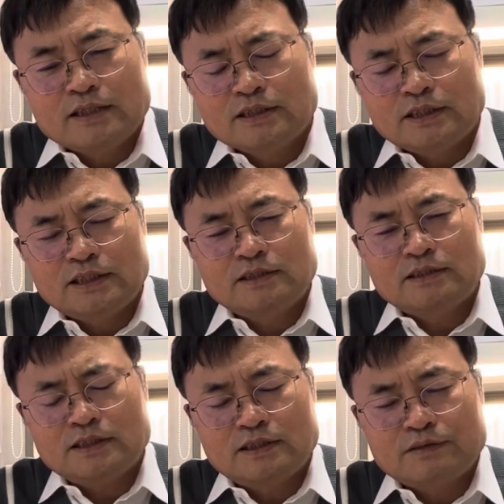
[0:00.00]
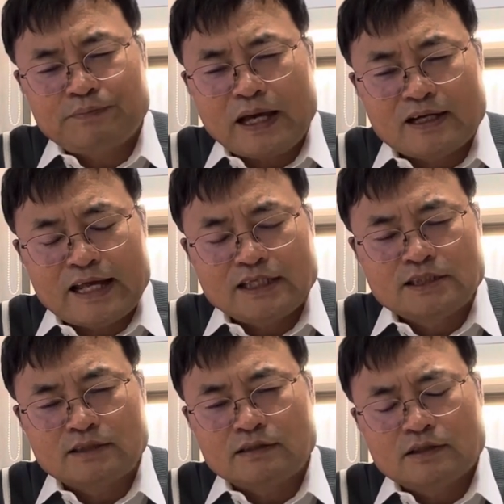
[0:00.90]
agreed is a
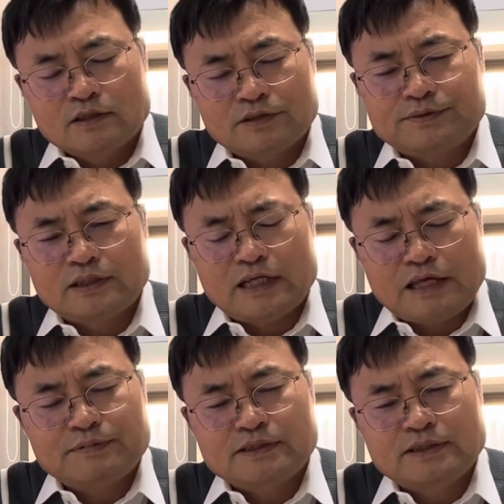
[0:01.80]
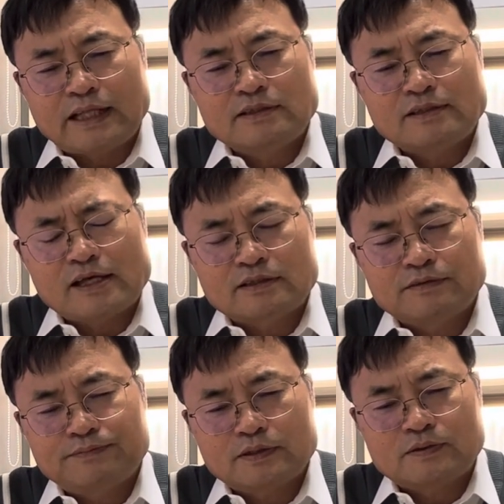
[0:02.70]
violation of the Labor Standard Act,
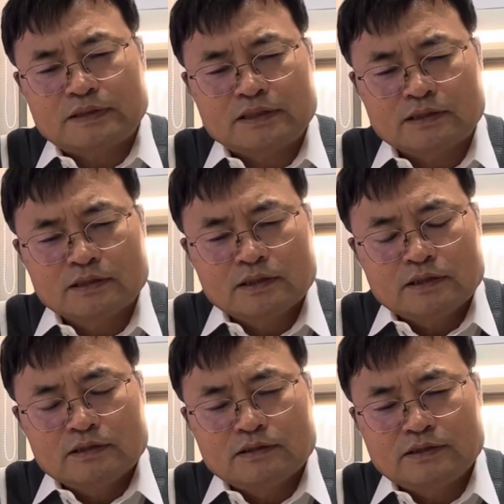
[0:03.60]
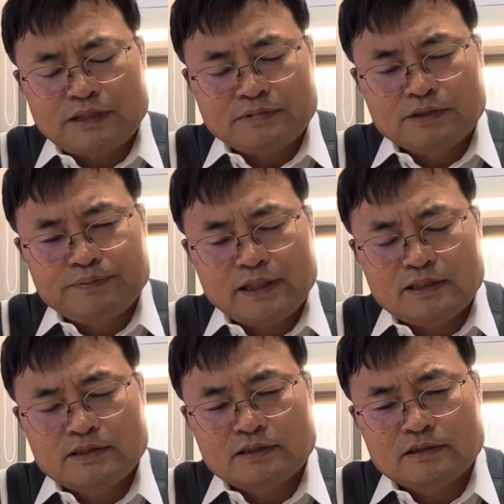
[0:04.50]
because severance pay
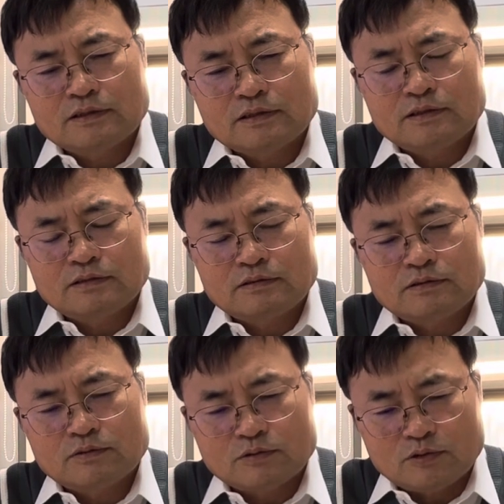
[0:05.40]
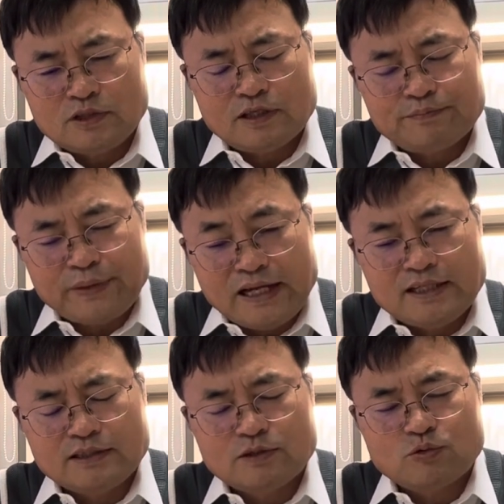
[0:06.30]
is only
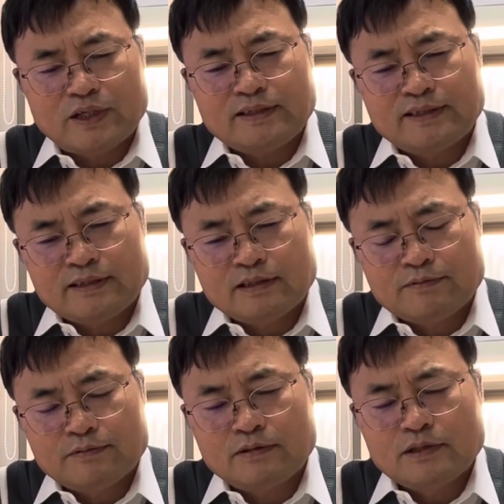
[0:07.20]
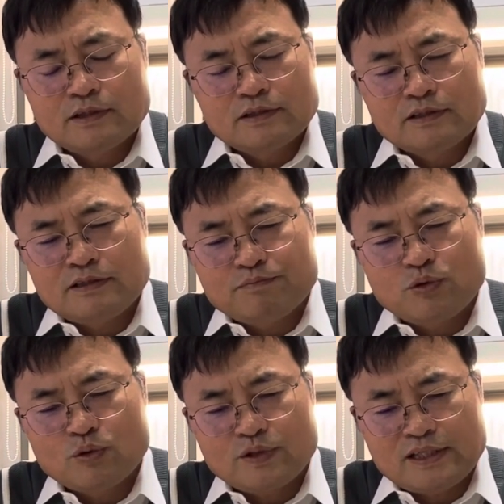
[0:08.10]
valid when the
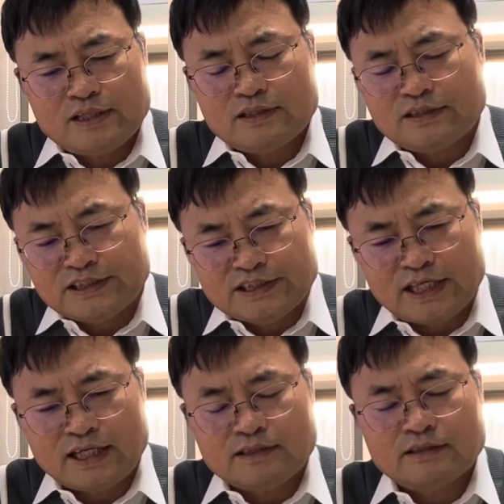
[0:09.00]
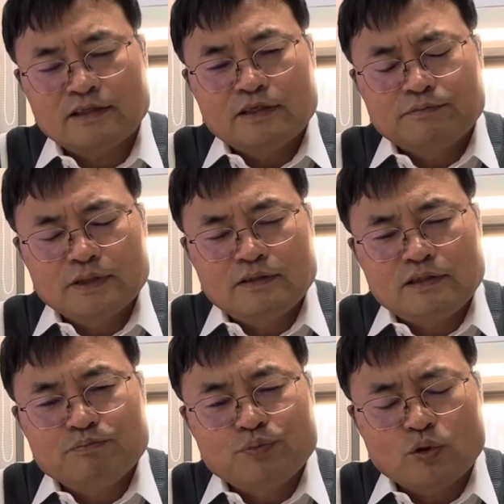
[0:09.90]
employee resign, but
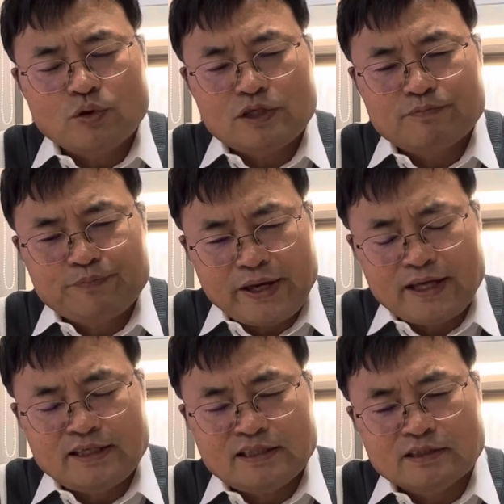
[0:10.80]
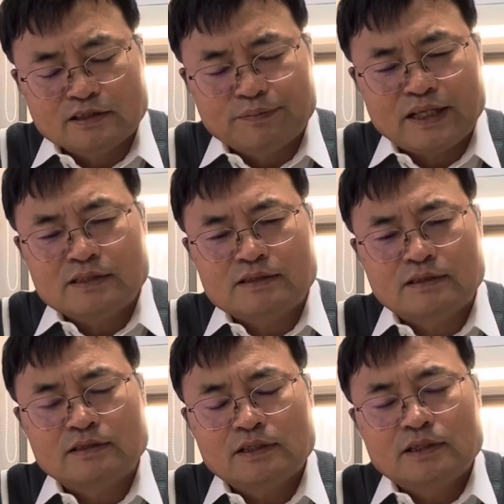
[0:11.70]
employee pay in advance,
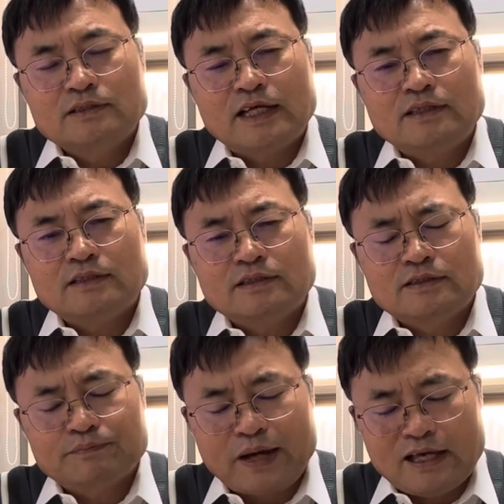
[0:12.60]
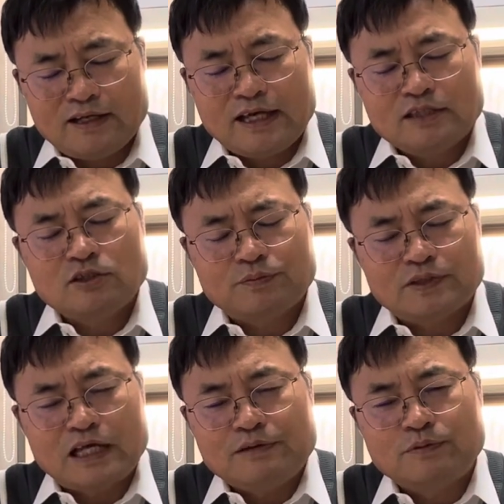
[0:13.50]
that is a violation of
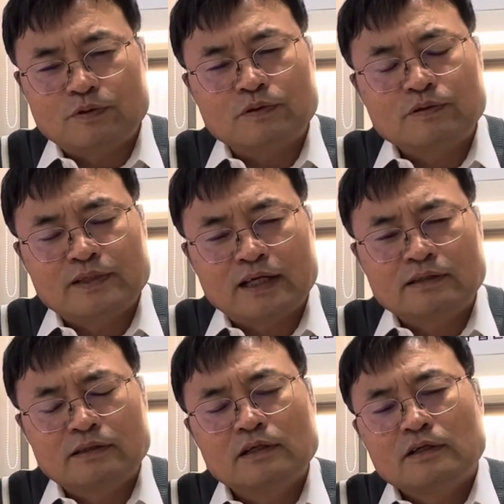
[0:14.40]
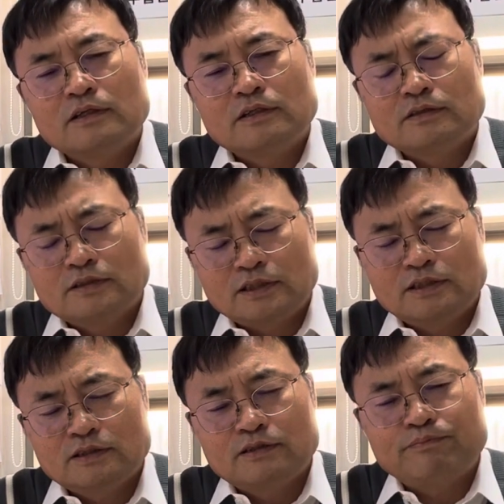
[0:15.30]
labor law. Then such
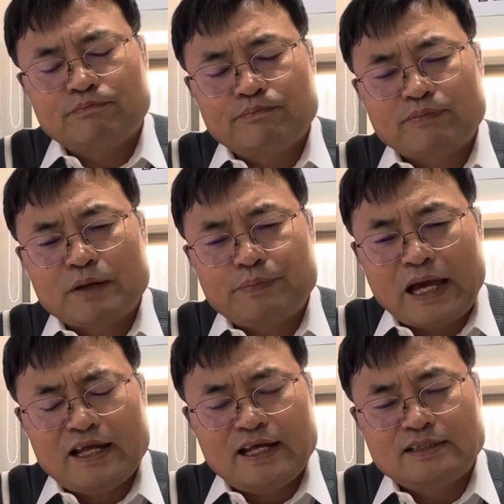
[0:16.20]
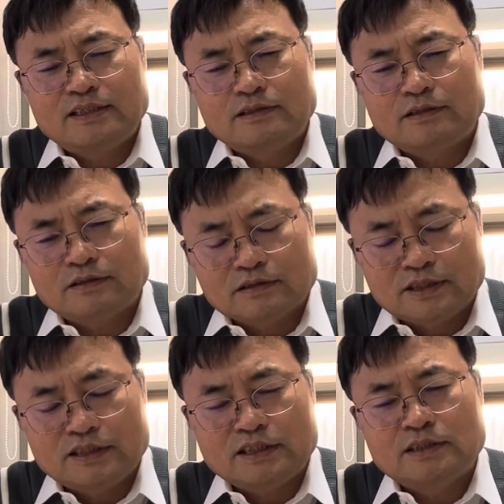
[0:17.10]
a violated
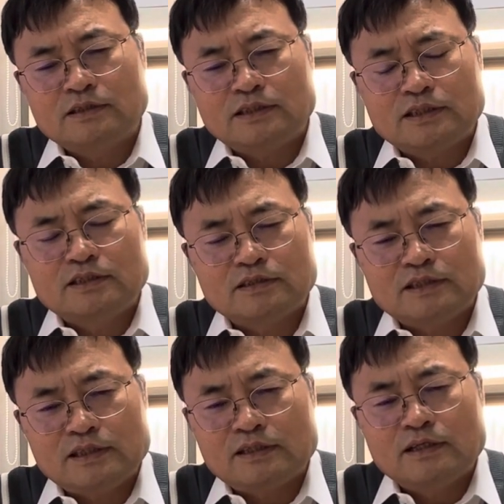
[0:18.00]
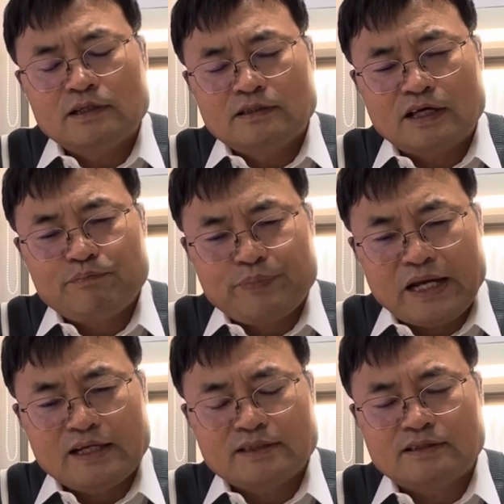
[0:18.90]
condition is not
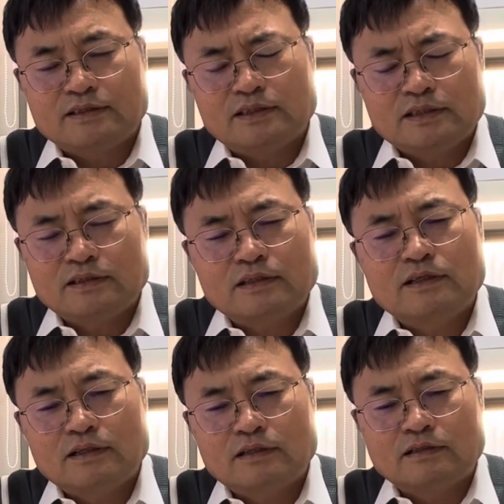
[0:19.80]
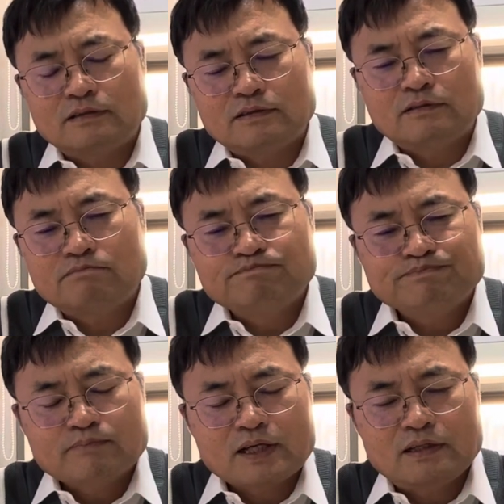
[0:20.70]
valid in
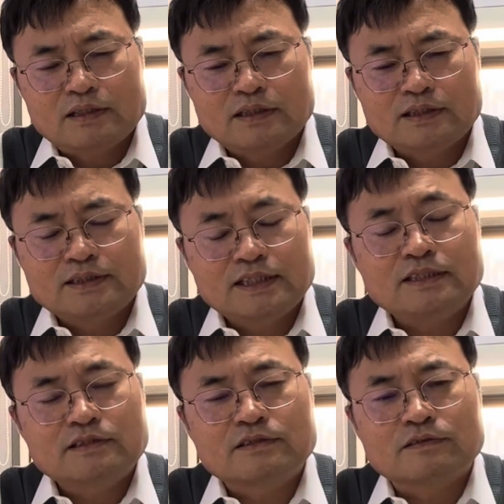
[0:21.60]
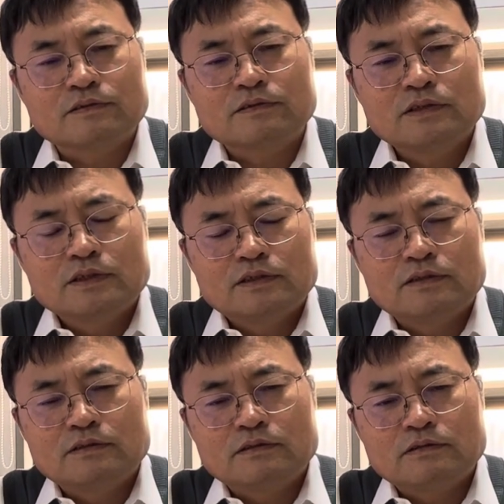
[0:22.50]
reality. So
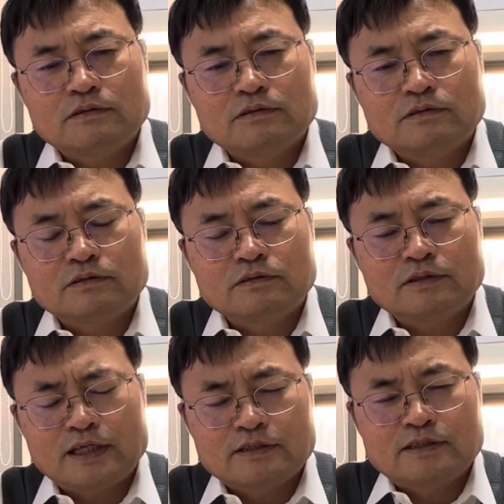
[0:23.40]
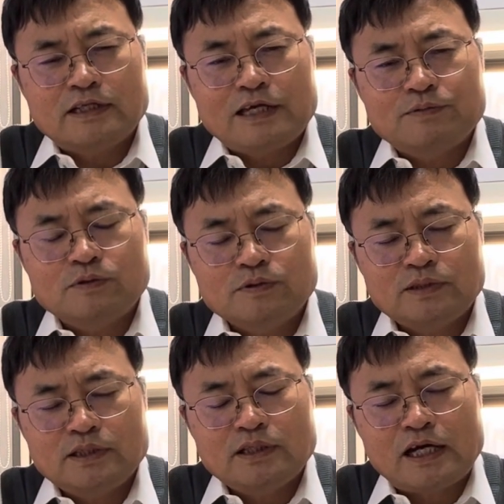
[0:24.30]
as a labor
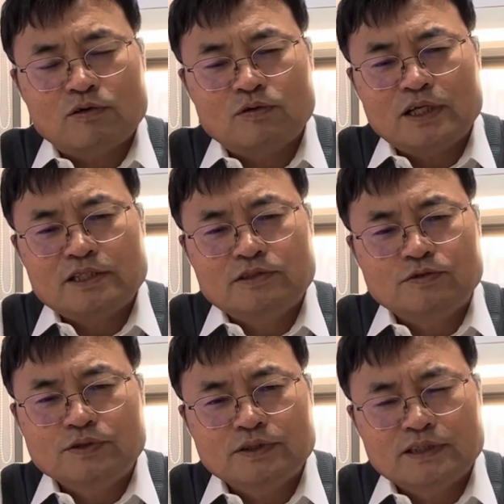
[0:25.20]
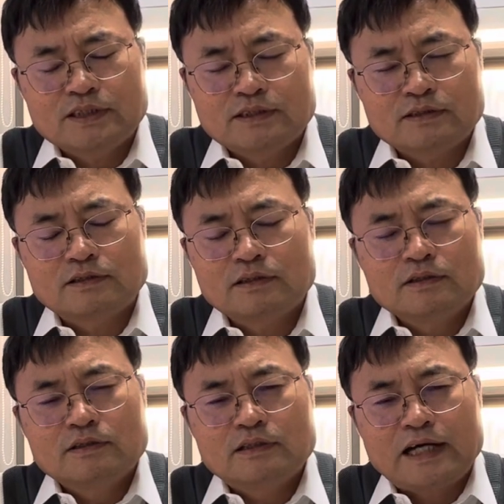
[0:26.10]
attorney, I always use this
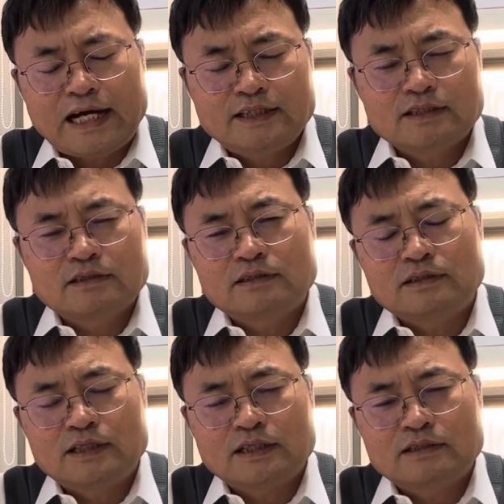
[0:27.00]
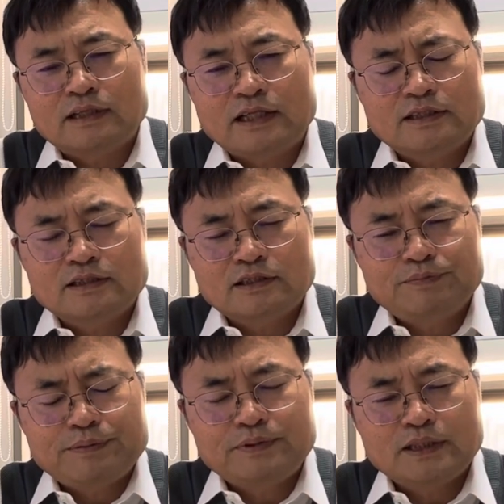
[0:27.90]
article, like Article
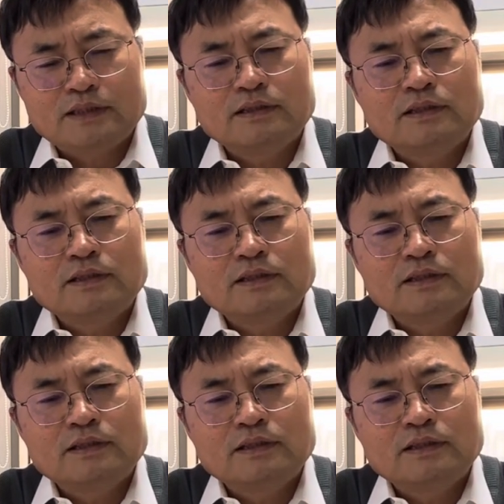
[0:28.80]
15,